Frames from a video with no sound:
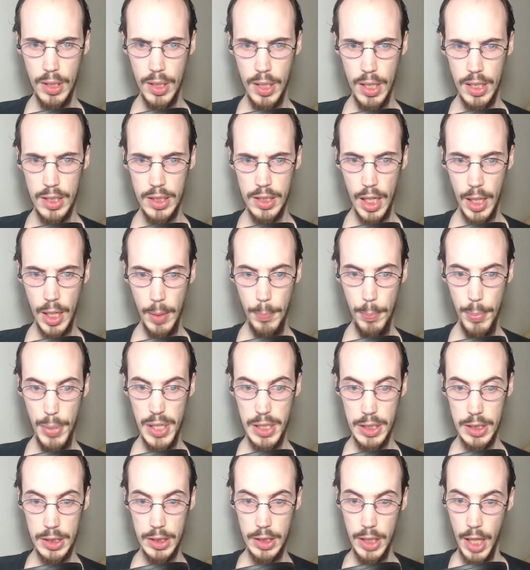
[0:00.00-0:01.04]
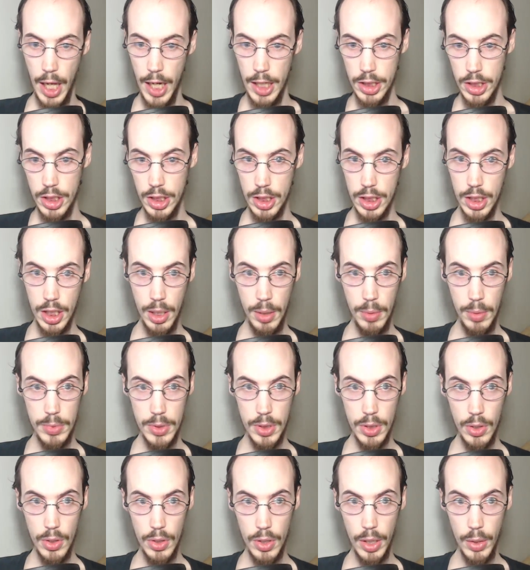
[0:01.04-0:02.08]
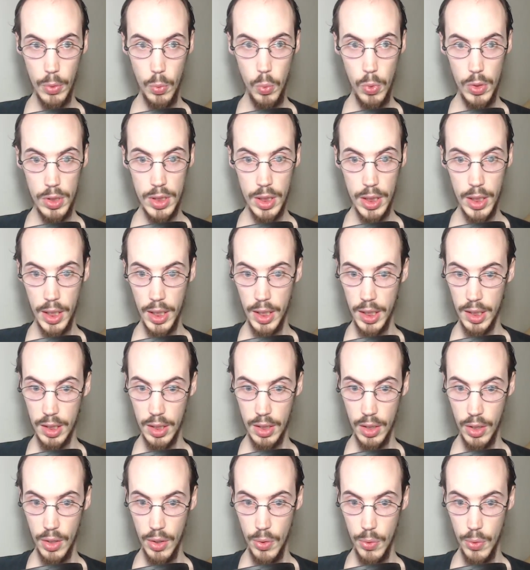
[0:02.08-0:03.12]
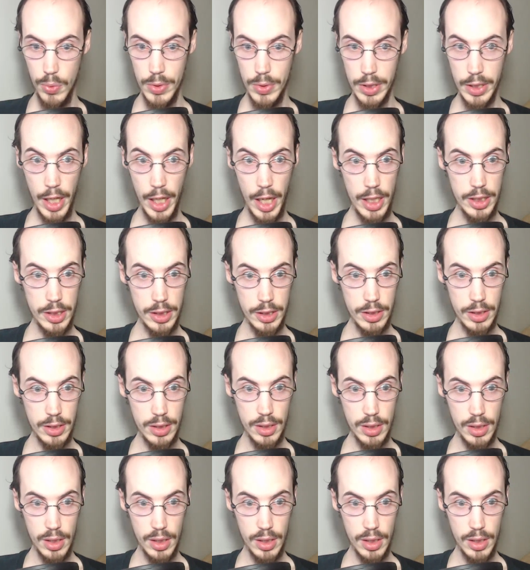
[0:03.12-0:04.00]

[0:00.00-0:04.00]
It's like a big slash just comes. Like, what the heck? Who's slashing?